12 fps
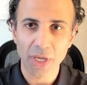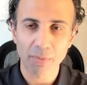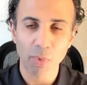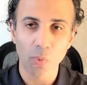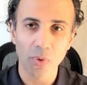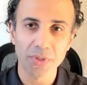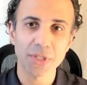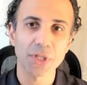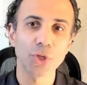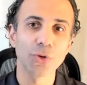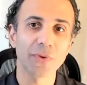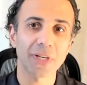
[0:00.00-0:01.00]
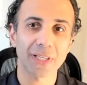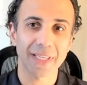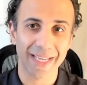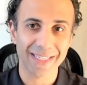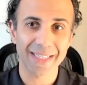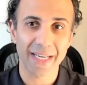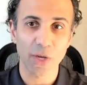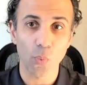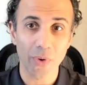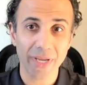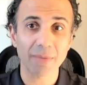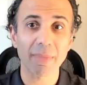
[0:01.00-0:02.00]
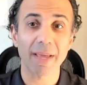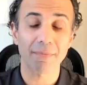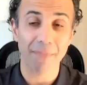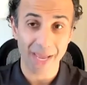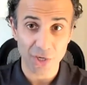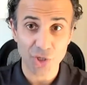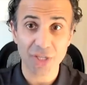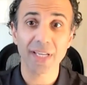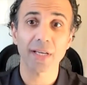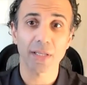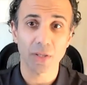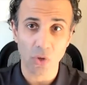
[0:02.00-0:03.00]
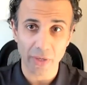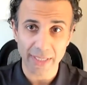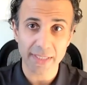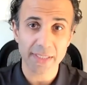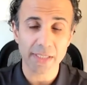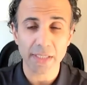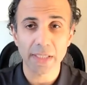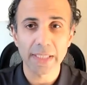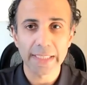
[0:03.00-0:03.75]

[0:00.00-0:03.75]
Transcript: but once you've collected it, we can make managing it a lot easier.